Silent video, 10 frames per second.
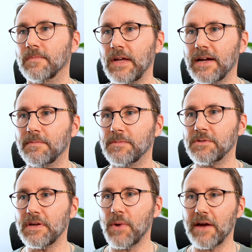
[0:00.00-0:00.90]
Yeah,
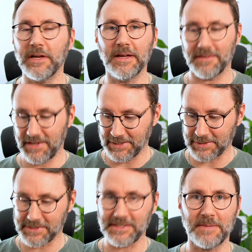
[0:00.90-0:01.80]
so then we have a
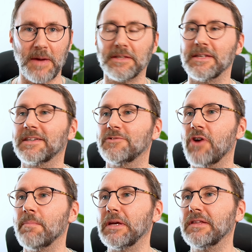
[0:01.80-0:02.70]
little cinematic
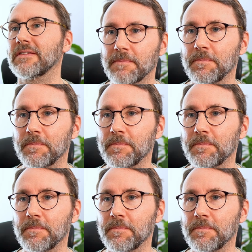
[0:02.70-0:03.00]
drum beat.